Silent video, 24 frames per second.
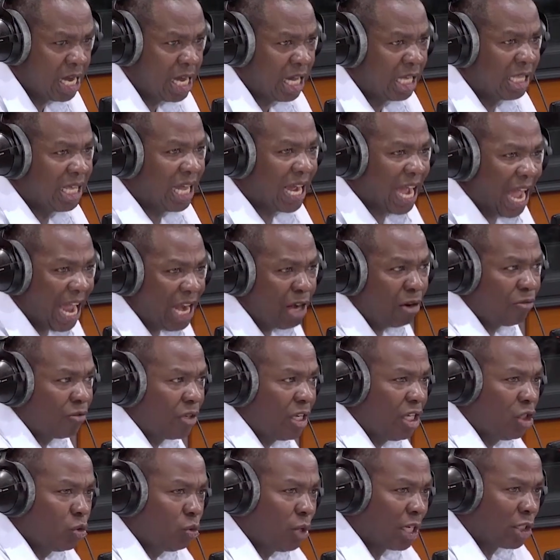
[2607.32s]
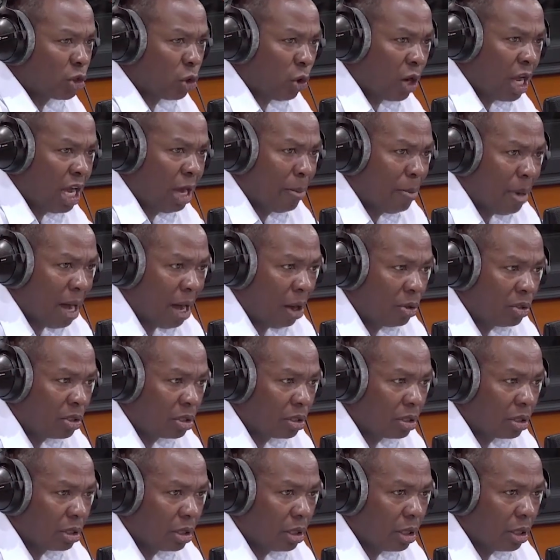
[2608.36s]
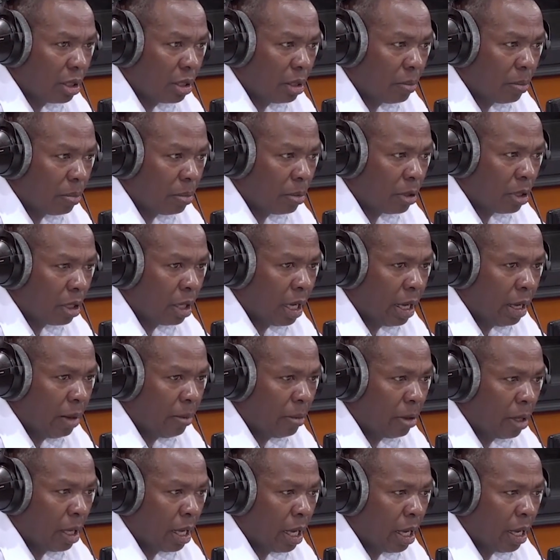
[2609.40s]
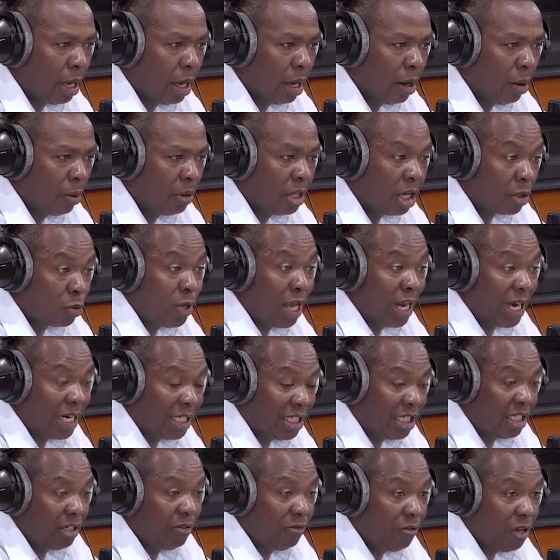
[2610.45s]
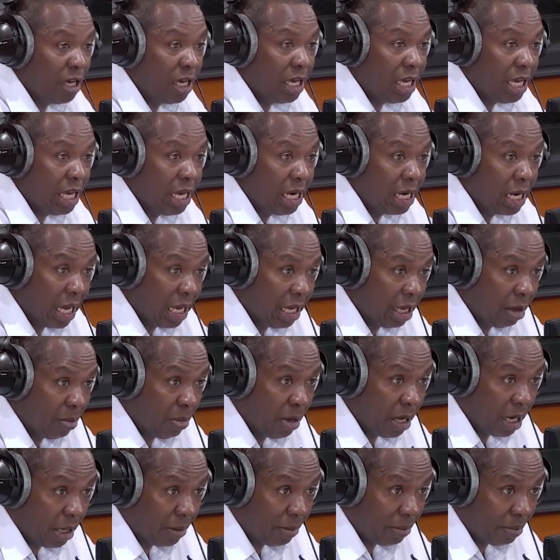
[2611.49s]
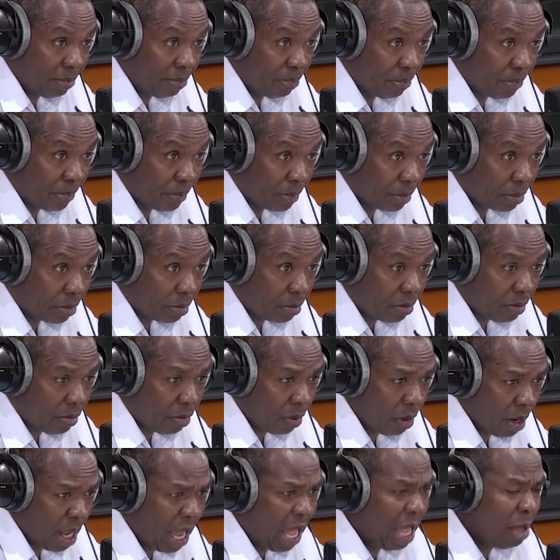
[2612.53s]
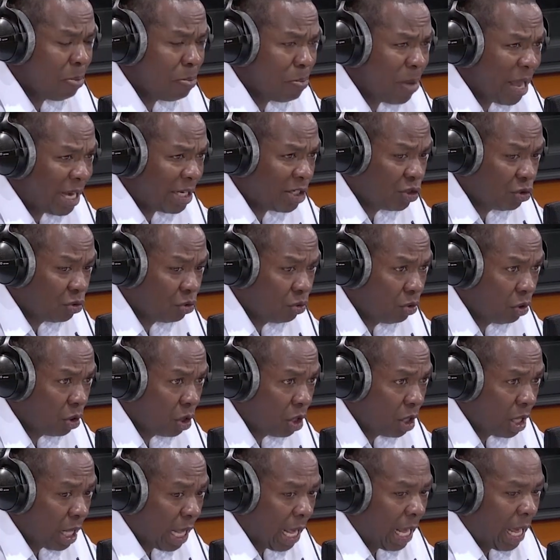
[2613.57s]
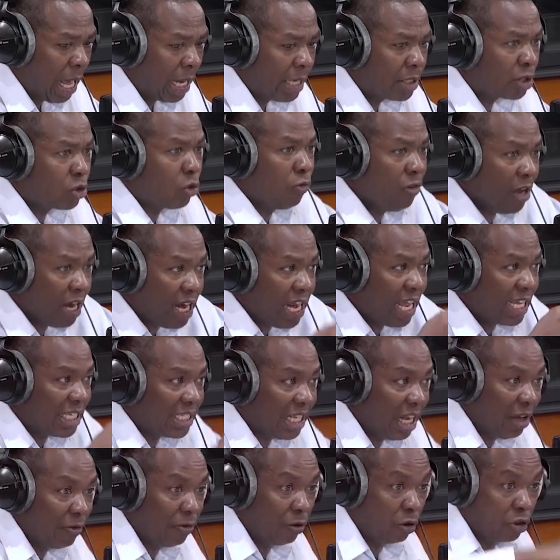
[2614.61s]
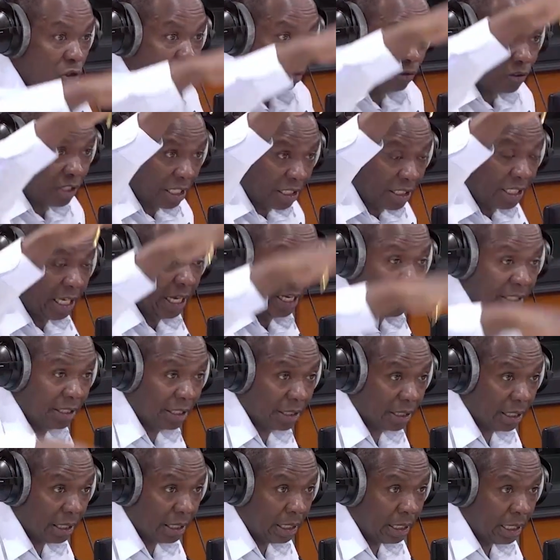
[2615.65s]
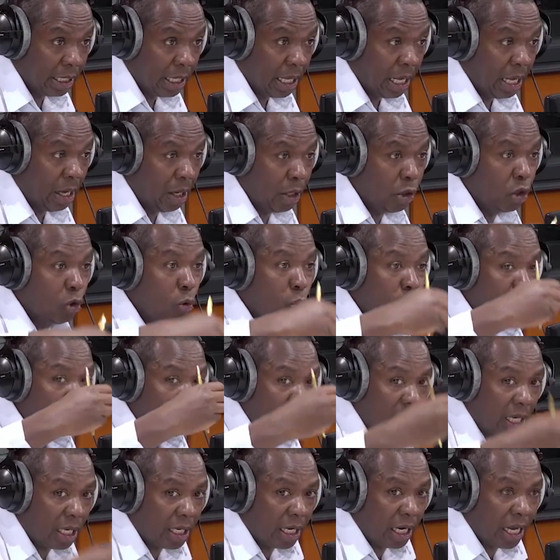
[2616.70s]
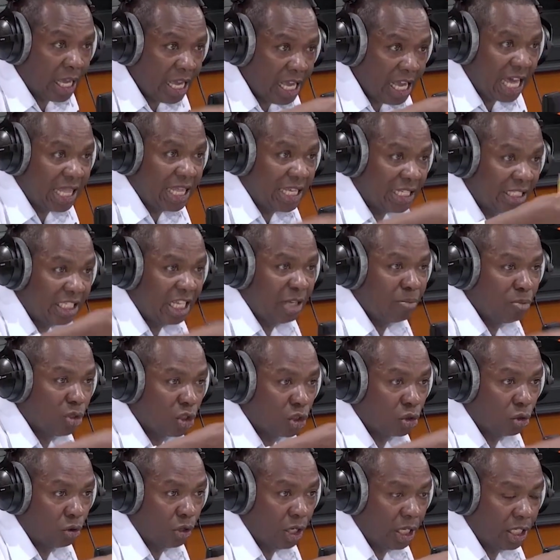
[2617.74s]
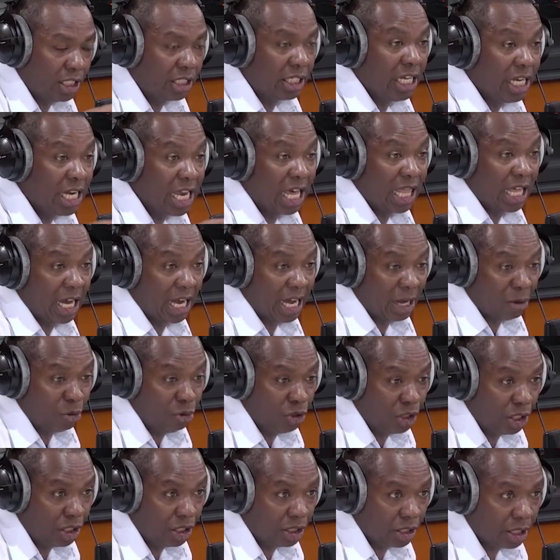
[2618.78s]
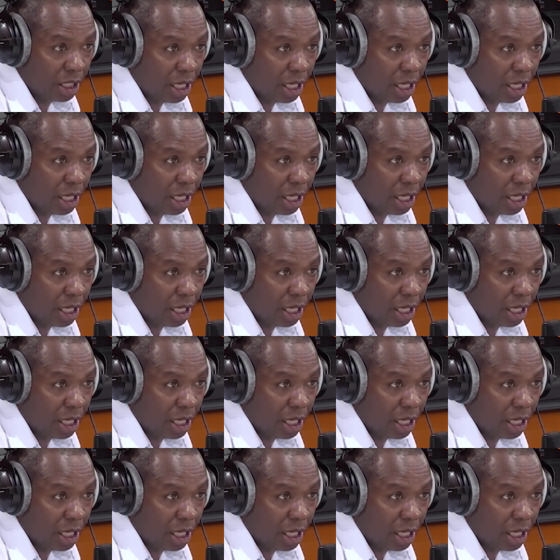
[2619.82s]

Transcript: The kind of things we are talking about that we are achieving in Laikipia, I bet you, to various levels of success, you will hear the same stories in other counties.